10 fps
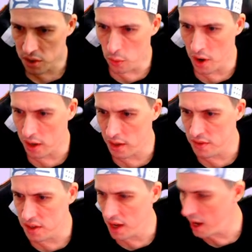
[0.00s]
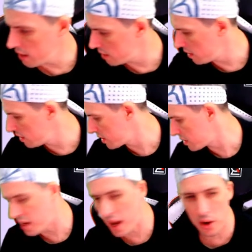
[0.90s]
When I lived in, yeah, it
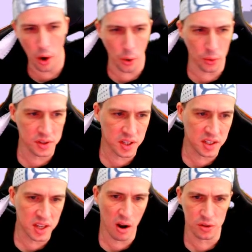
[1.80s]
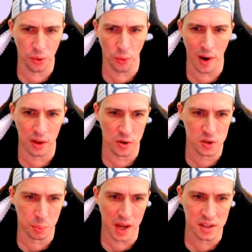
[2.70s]
does get cold. To see Townsville, one of
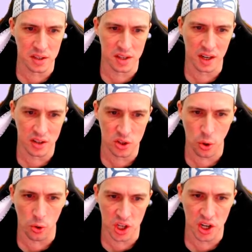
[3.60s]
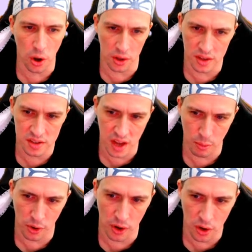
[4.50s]
those places that gets scorching hot in the
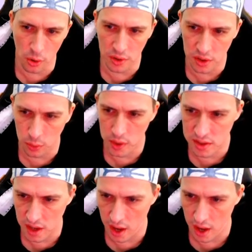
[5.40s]
summer and cold in the winter.